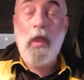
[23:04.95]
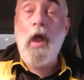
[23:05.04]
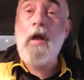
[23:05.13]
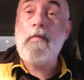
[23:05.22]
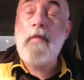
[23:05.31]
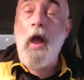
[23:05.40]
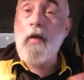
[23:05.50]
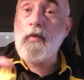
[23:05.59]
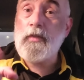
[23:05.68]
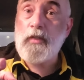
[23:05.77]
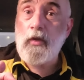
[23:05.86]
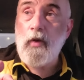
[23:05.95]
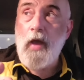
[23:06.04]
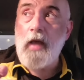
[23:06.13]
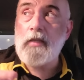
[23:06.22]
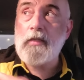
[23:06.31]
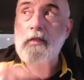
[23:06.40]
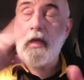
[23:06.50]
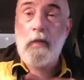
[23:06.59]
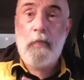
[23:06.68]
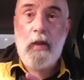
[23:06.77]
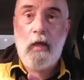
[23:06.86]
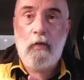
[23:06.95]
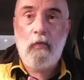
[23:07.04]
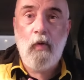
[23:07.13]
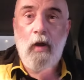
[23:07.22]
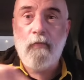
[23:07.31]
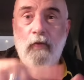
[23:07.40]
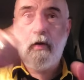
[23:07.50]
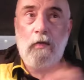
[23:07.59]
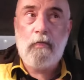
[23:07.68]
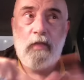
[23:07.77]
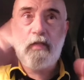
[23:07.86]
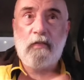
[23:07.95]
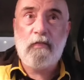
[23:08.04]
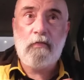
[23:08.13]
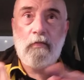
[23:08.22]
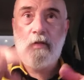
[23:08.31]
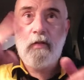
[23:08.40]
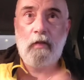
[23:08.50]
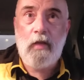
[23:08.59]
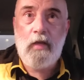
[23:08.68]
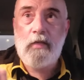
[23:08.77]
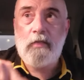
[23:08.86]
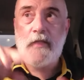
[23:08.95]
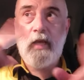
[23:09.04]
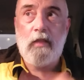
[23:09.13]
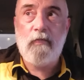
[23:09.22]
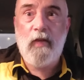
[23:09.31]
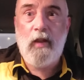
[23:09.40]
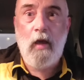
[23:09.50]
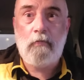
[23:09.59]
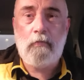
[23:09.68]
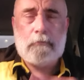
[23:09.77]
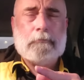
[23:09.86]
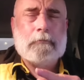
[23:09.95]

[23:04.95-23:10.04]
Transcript: I will see you guys in a minute, wherever this is in the video.